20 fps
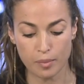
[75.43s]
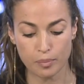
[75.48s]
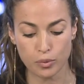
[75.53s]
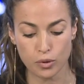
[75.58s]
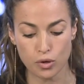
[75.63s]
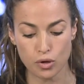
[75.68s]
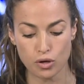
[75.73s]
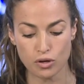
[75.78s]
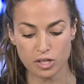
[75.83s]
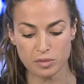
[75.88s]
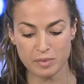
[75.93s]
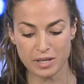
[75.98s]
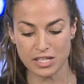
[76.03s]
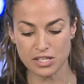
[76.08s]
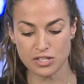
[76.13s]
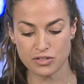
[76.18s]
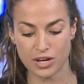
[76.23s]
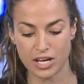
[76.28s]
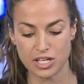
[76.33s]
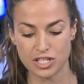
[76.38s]
Poor
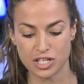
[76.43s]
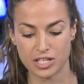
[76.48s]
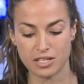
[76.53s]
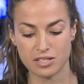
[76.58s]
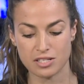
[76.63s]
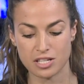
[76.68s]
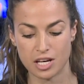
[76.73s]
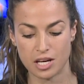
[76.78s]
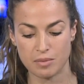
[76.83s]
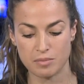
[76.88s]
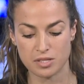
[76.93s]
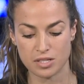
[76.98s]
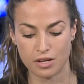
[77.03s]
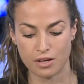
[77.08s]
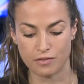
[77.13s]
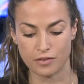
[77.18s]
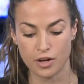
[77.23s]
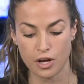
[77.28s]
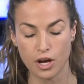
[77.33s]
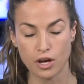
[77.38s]
administration in terms
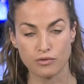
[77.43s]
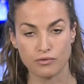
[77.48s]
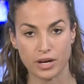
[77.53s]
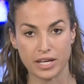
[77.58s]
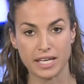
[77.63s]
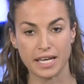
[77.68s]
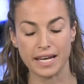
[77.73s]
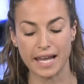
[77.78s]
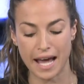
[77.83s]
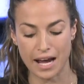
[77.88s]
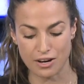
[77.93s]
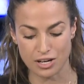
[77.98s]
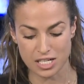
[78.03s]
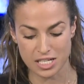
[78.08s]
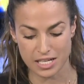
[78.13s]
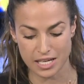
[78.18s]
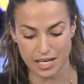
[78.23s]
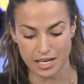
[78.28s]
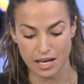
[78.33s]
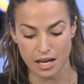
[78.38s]
of
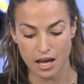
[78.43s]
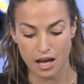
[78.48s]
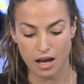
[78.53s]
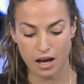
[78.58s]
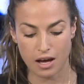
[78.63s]
regularity,